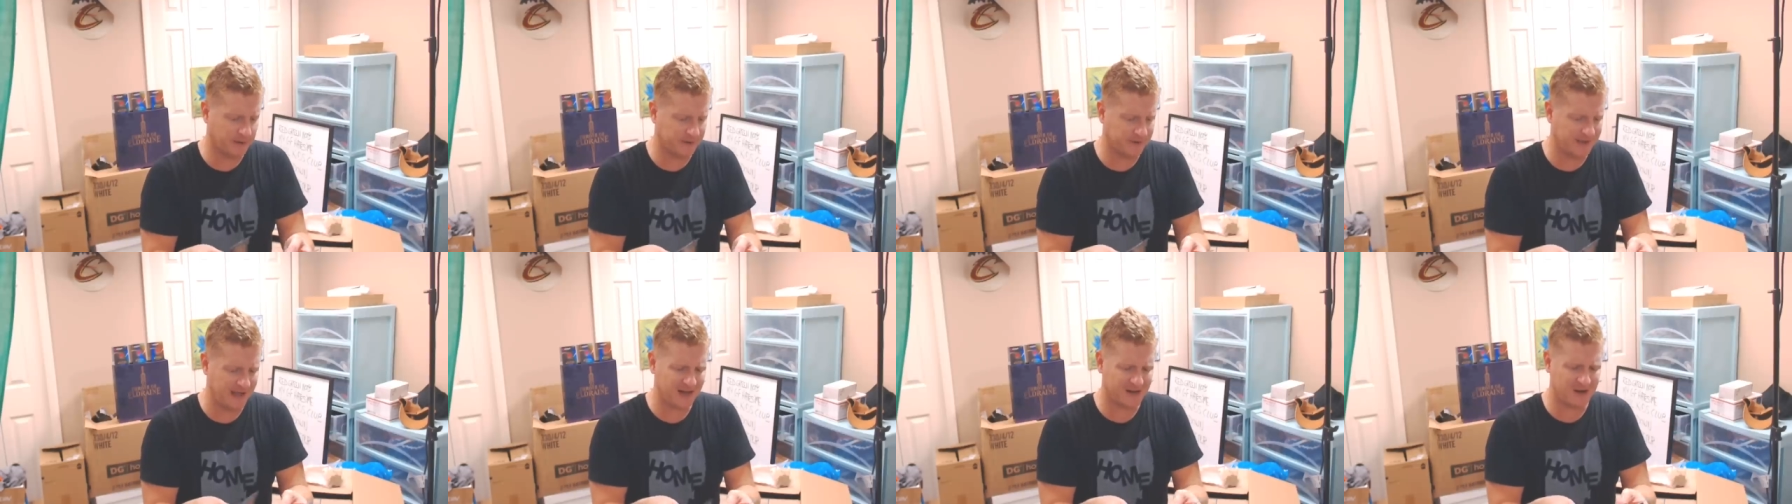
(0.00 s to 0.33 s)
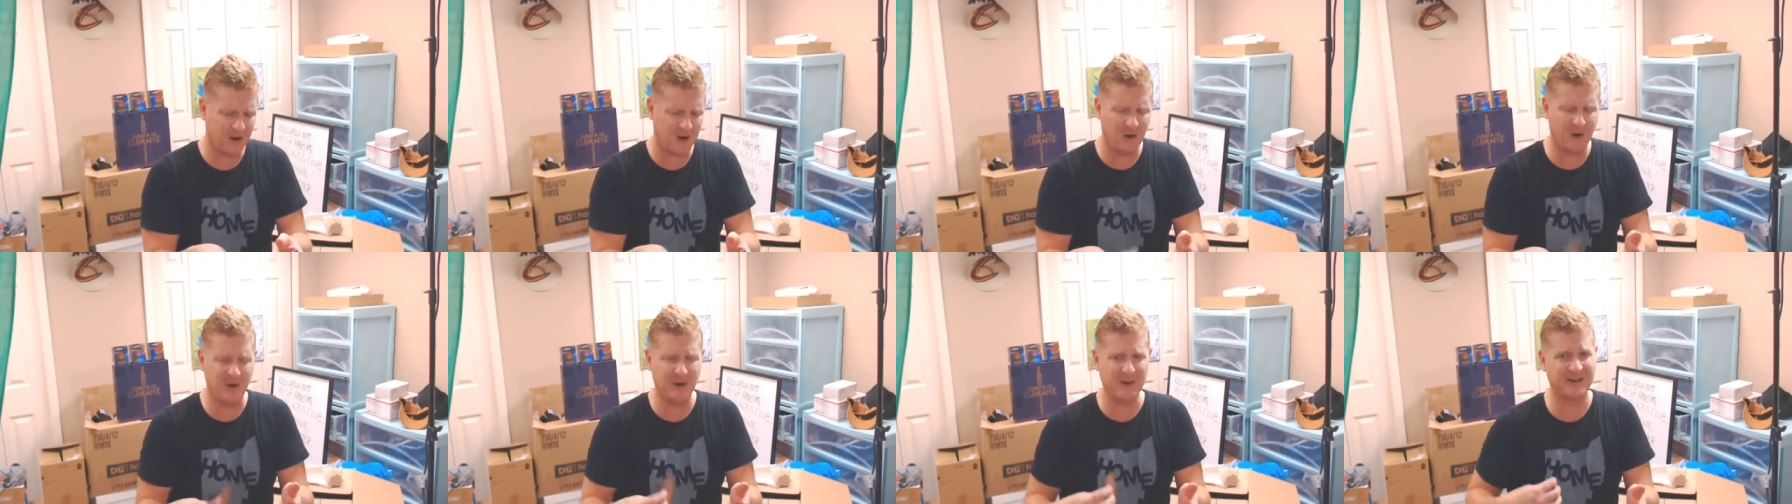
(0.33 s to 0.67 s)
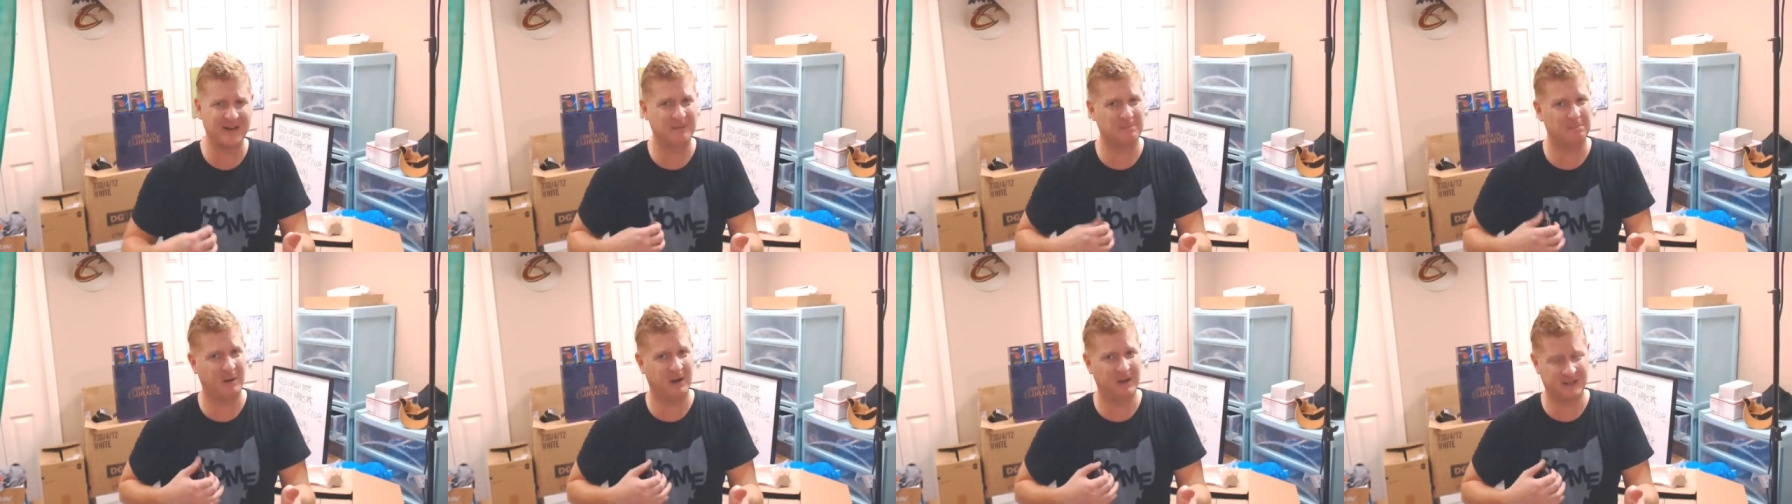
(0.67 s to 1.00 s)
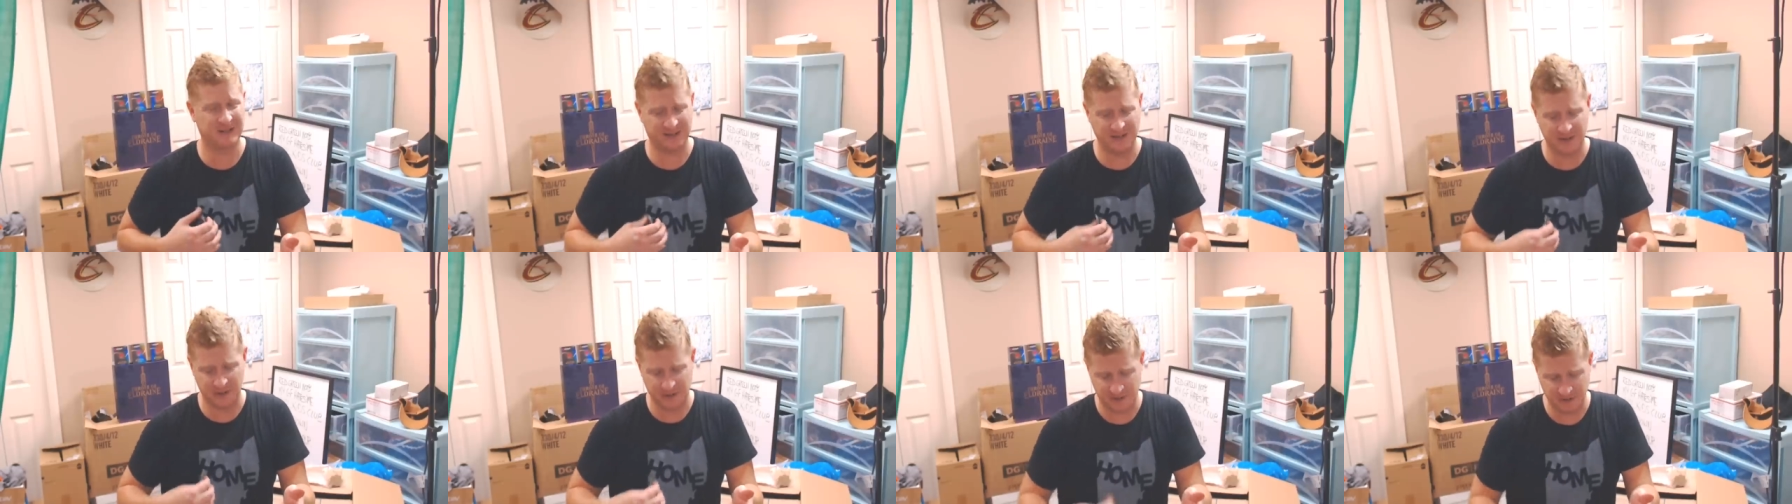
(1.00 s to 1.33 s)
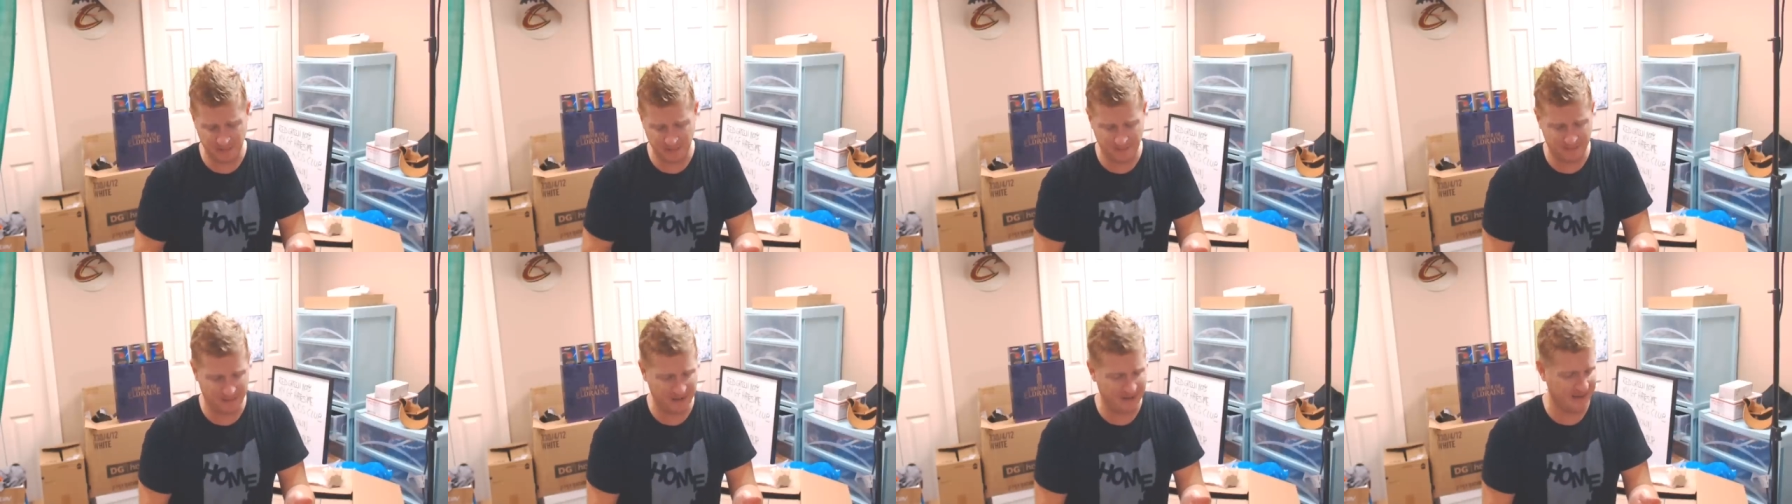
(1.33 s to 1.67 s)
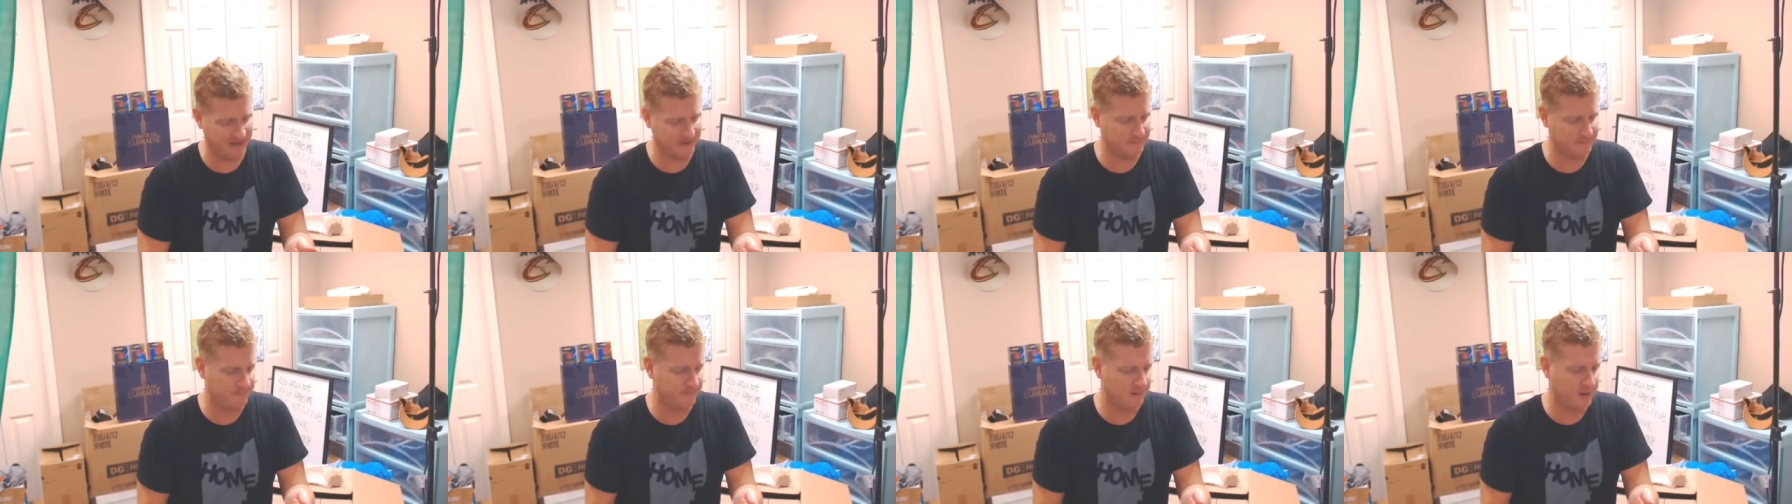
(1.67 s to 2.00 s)
That card is busted. Should be
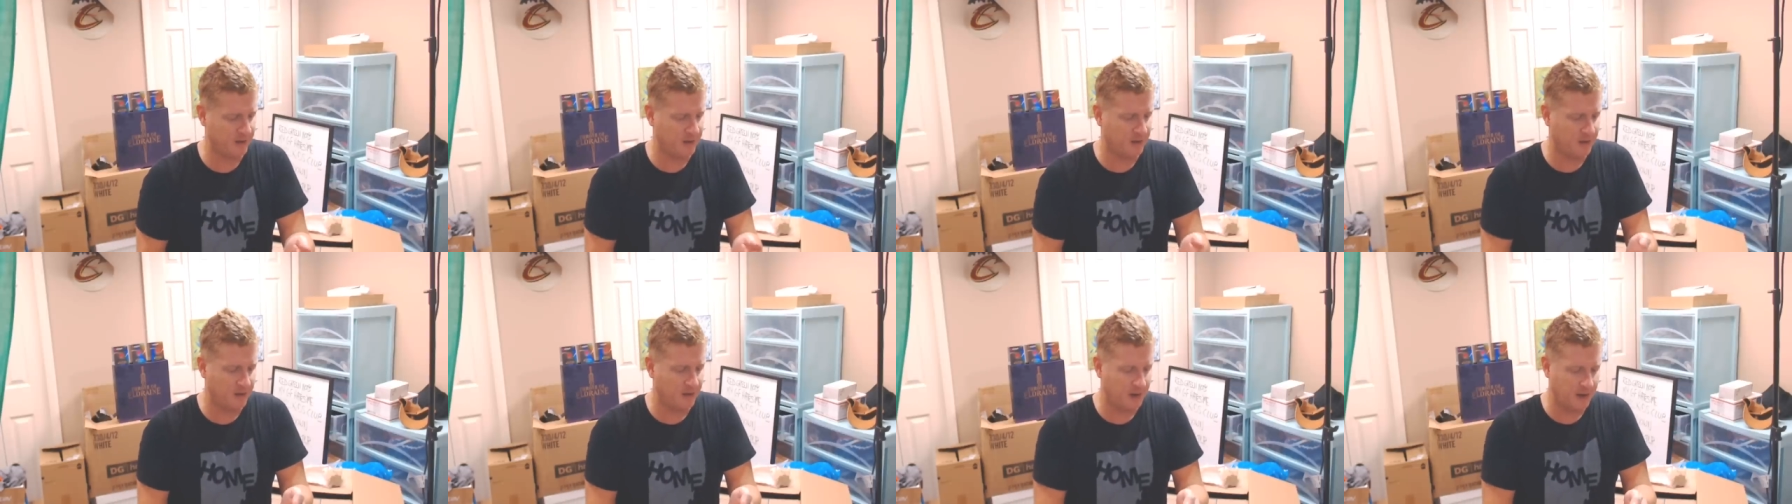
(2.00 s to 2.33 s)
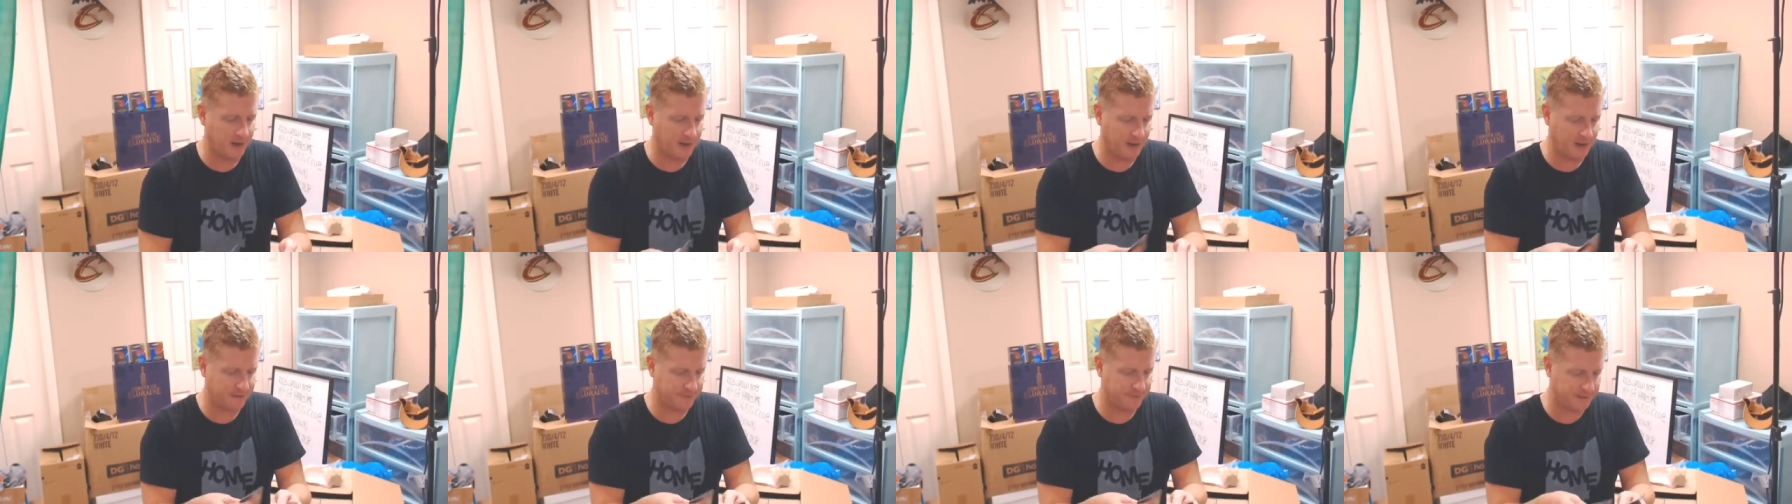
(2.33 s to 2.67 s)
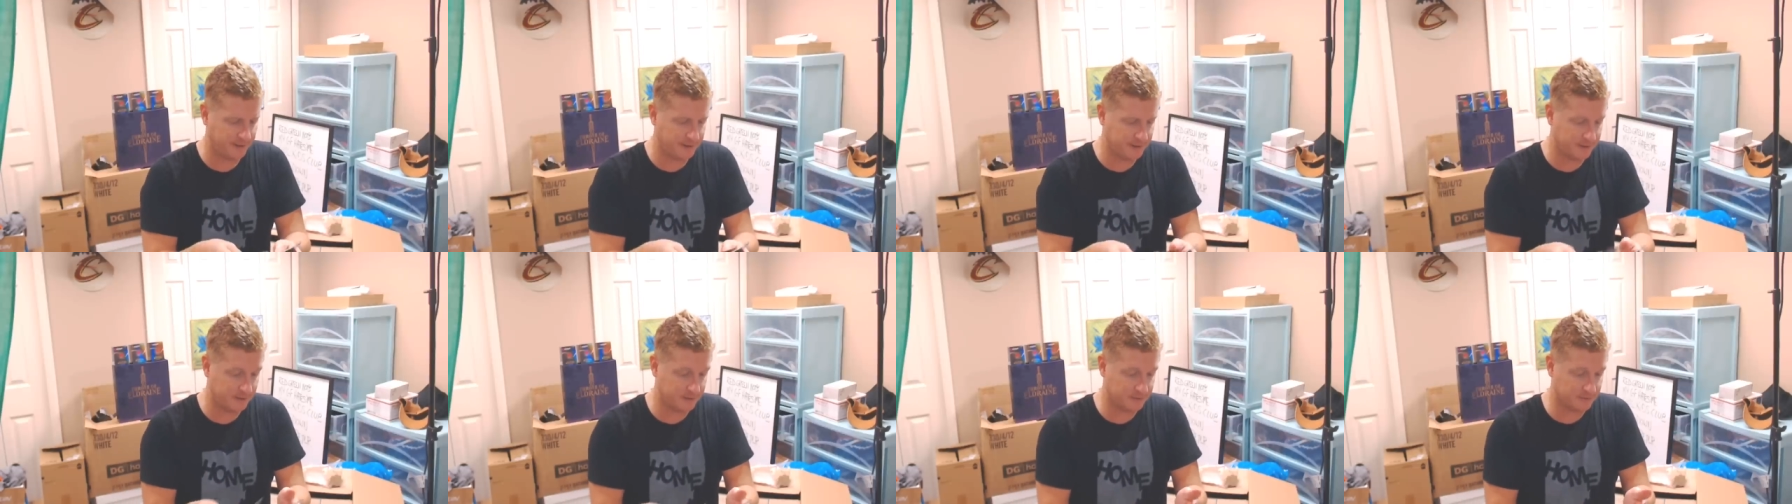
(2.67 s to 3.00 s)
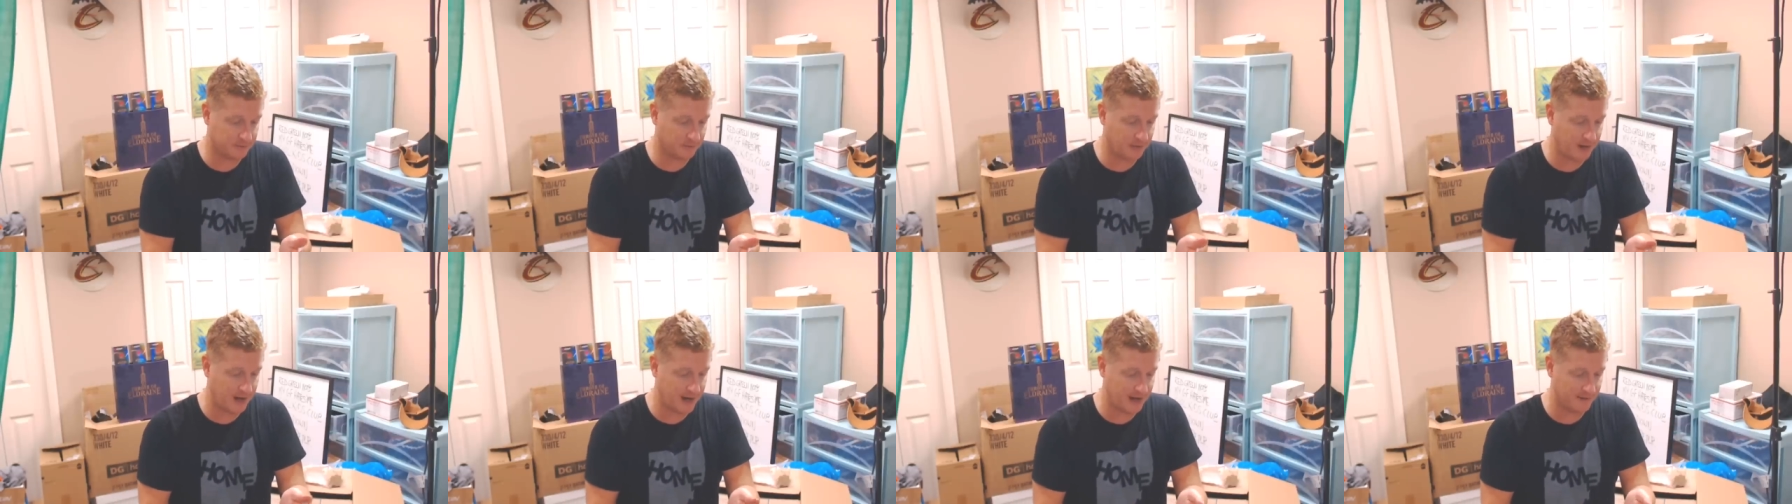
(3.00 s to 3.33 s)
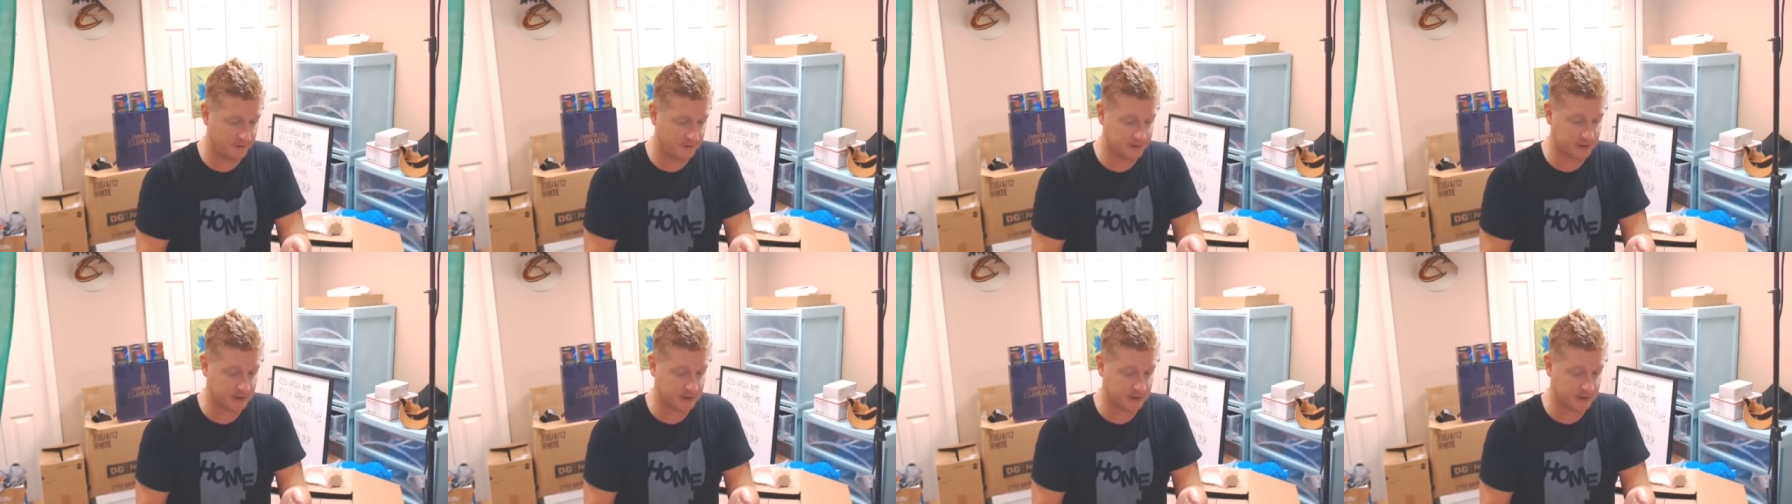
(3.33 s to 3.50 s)
banned. Uh, Thunderous Wrath.